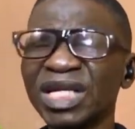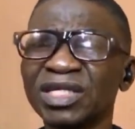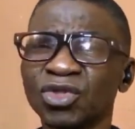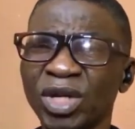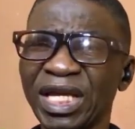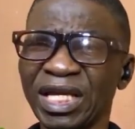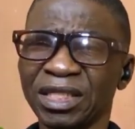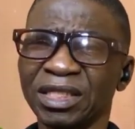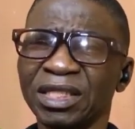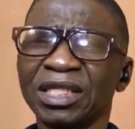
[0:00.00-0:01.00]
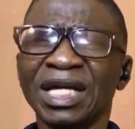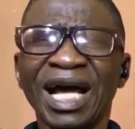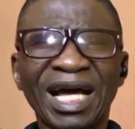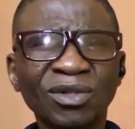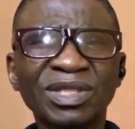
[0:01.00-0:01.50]
is okay.
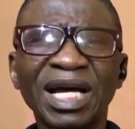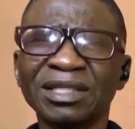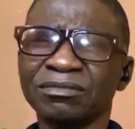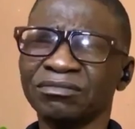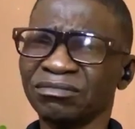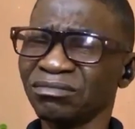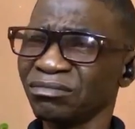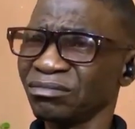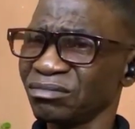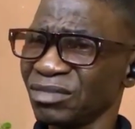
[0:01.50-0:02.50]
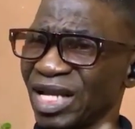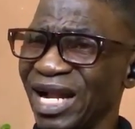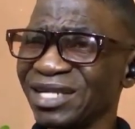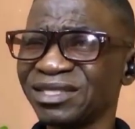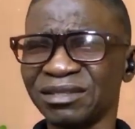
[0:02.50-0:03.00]
Another
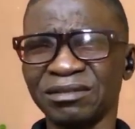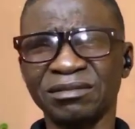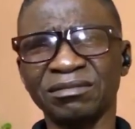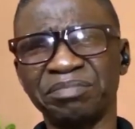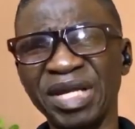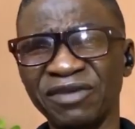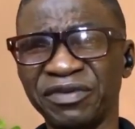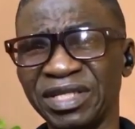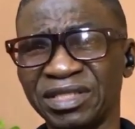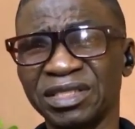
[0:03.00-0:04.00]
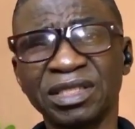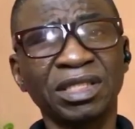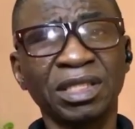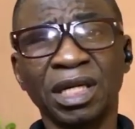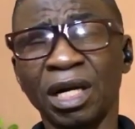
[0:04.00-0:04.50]
health benefit
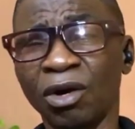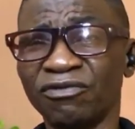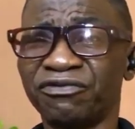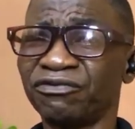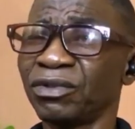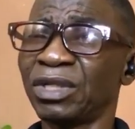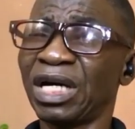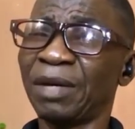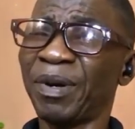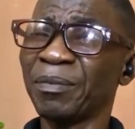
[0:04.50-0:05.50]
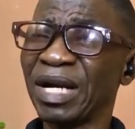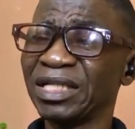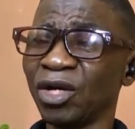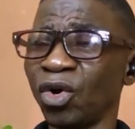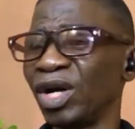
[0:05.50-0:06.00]
of palm
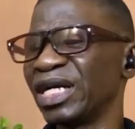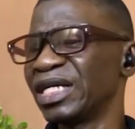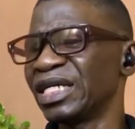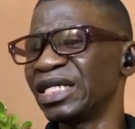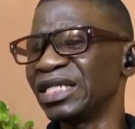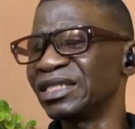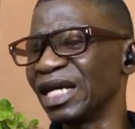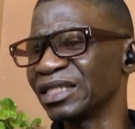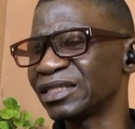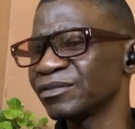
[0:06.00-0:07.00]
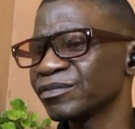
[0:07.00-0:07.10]
kernel oil is that